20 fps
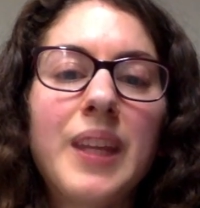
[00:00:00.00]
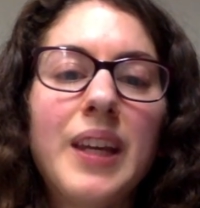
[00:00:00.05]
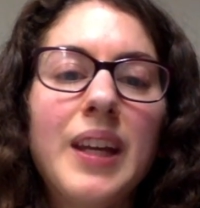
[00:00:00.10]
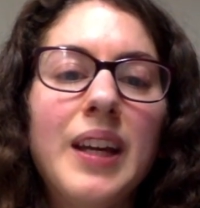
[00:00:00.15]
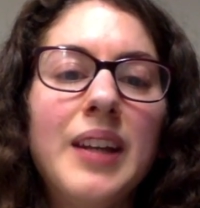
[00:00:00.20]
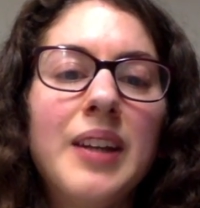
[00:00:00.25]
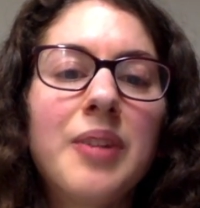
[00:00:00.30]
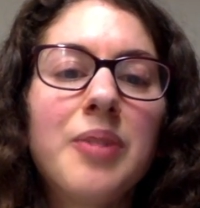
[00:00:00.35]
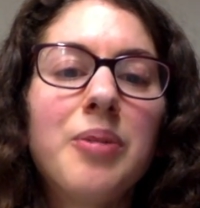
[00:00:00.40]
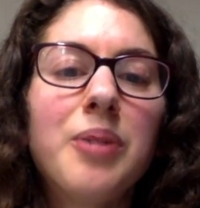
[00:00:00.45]

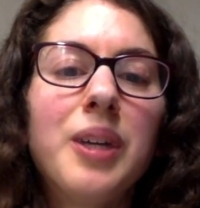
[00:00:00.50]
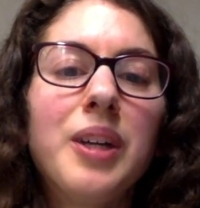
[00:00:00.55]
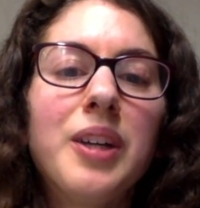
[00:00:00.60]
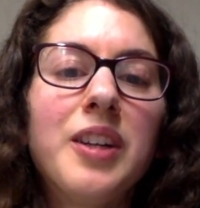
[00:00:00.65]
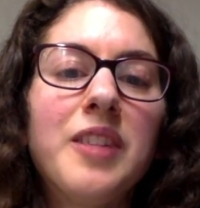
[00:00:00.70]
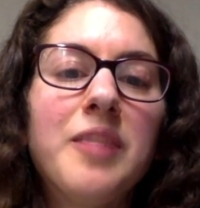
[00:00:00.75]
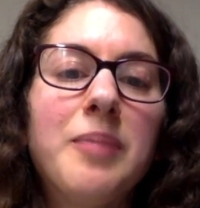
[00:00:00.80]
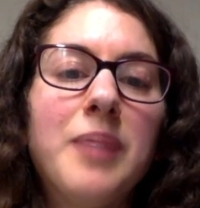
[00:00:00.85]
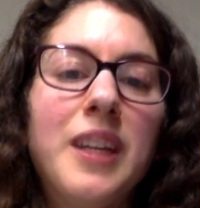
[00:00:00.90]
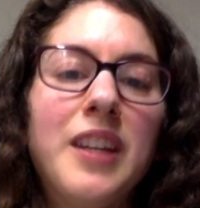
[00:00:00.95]
and inquire
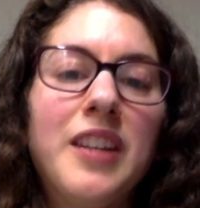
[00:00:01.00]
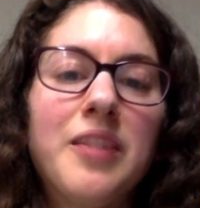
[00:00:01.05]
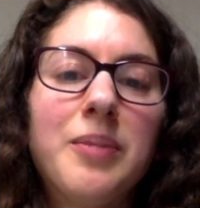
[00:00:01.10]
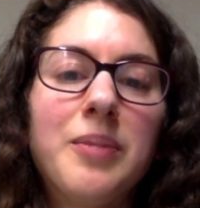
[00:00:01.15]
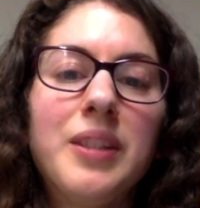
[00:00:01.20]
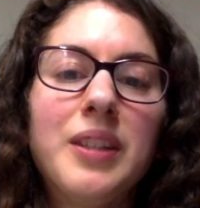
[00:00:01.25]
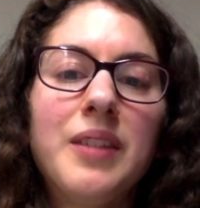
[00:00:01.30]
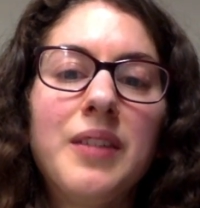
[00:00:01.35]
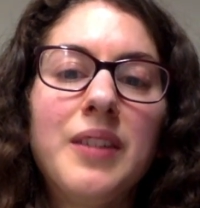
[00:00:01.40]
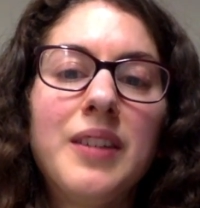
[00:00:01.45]
of
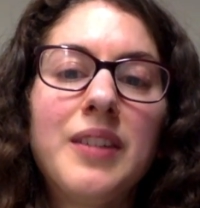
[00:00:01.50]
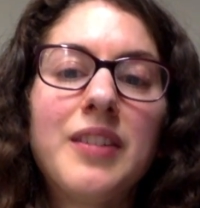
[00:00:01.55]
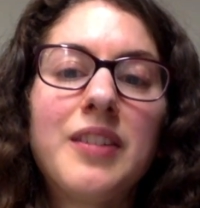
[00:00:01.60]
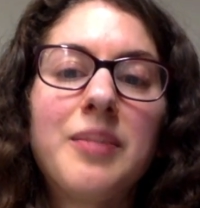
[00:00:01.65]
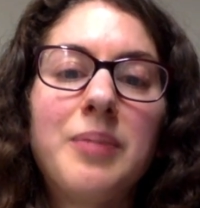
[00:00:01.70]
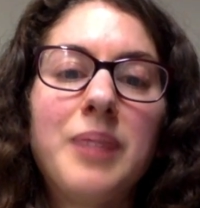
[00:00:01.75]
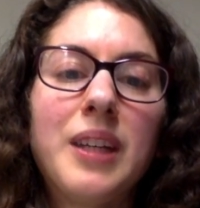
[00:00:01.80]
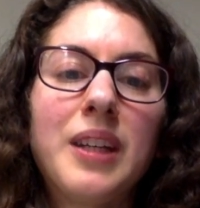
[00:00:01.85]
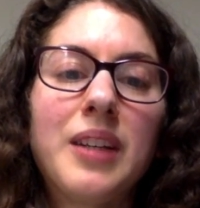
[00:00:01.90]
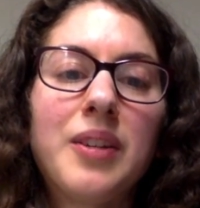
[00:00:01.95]
management if they
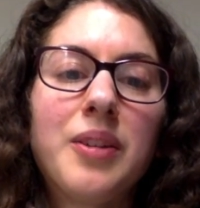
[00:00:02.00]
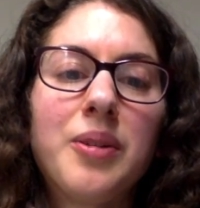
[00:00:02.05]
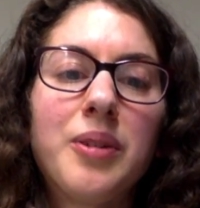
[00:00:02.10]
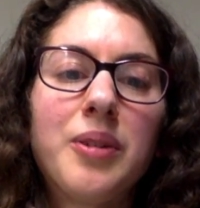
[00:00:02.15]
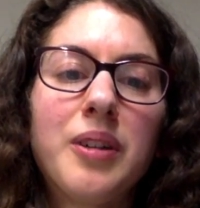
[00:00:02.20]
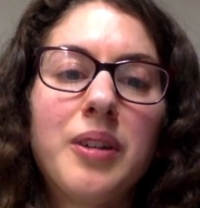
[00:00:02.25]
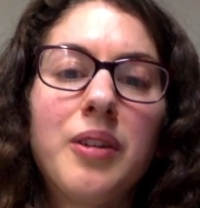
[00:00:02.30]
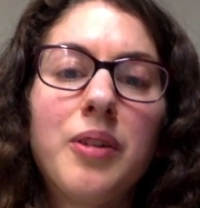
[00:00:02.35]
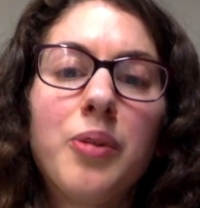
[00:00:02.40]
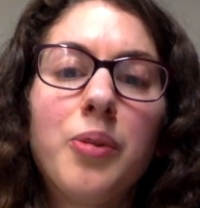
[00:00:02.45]
suspect
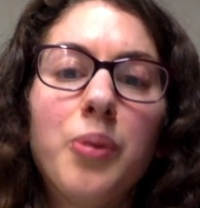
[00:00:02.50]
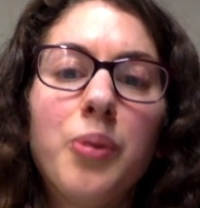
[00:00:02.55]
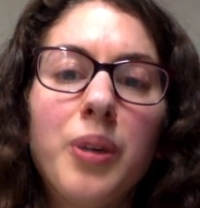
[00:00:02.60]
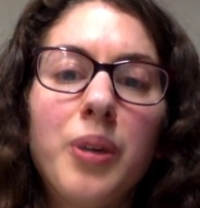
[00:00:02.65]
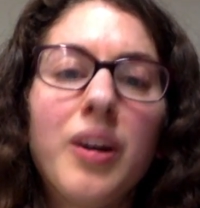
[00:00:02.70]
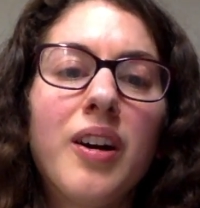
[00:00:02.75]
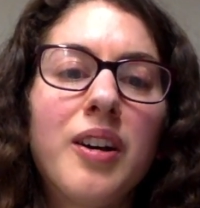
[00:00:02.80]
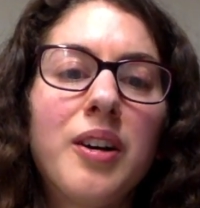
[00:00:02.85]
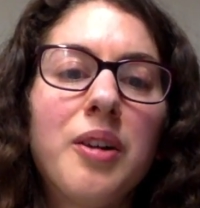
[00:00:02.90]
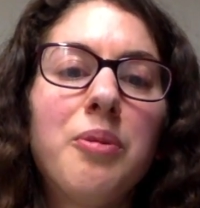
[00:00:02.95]
or
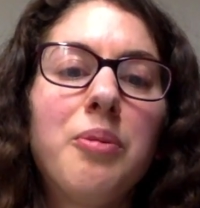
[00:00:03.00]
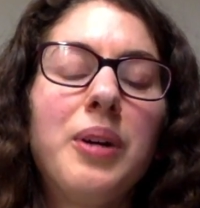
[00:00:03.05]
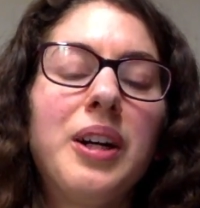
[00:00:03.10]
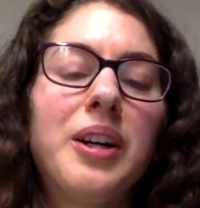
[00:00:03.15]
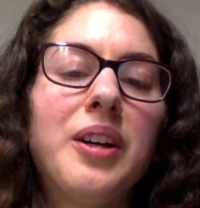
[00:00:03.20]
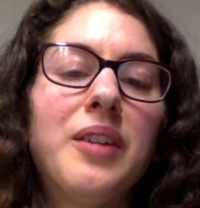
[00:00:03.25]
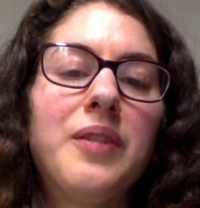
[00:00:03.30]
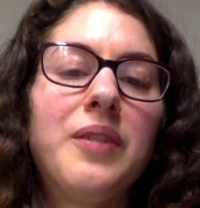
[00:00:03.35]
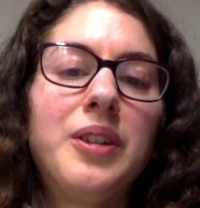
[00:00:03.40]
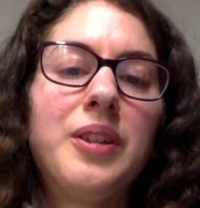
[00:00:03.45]
are
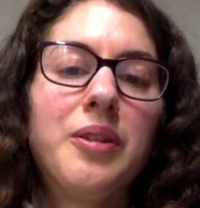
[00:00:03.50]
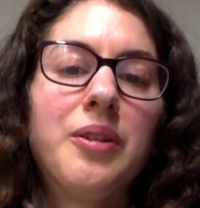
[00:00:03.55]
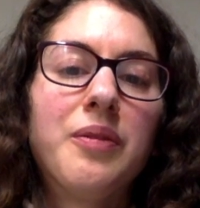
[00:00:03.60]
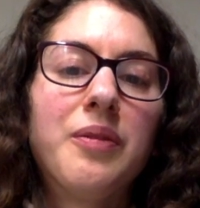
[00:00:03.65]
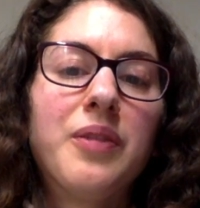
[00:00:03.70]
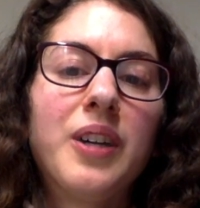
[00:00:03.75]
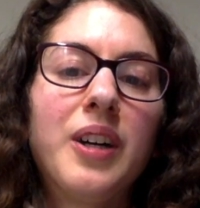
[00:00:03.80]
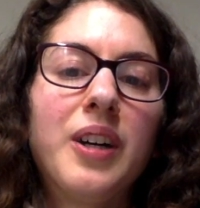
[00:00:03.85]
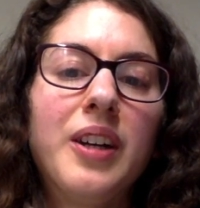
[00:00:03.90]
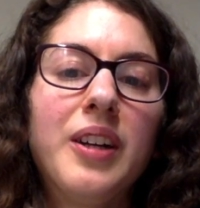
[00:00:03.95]
aware of a known
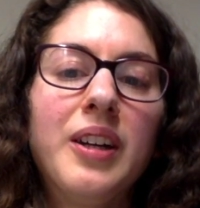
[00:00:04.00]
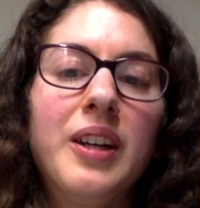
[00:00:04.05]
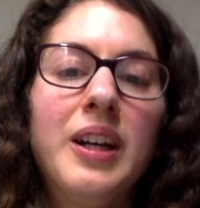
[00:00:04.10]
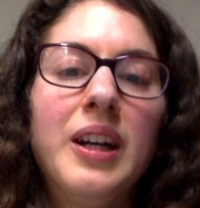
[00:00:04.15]
fraud.